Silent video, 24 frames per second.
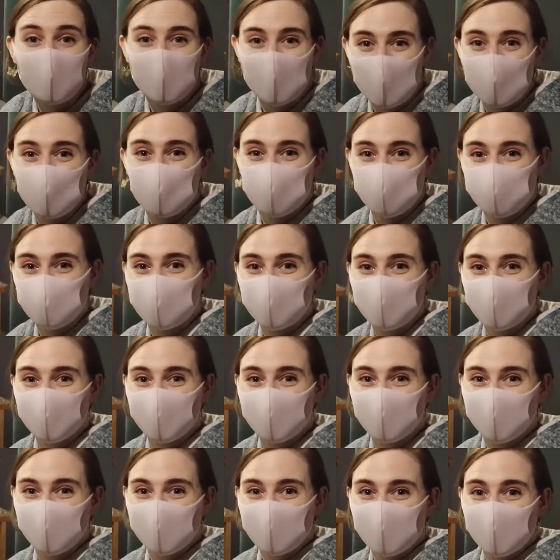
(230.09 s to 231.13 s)
actual
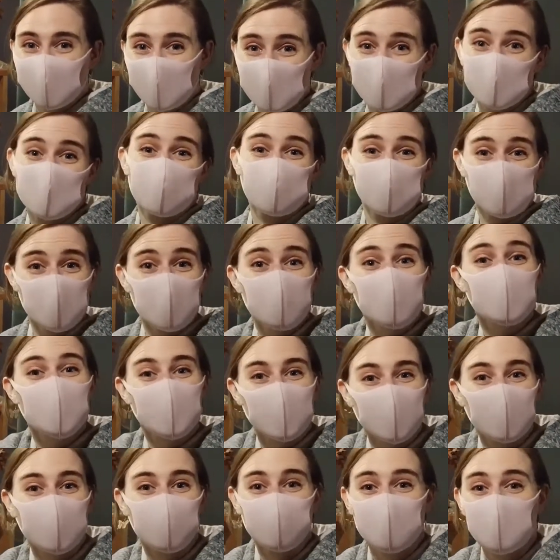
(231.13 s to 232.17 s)
things that are used
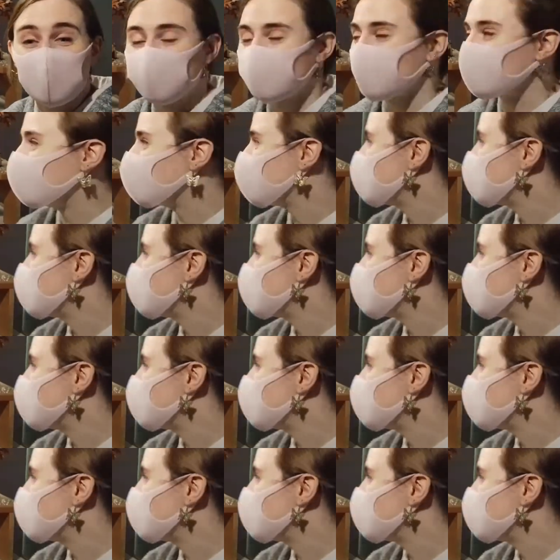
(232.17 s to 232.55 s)
in the ritual,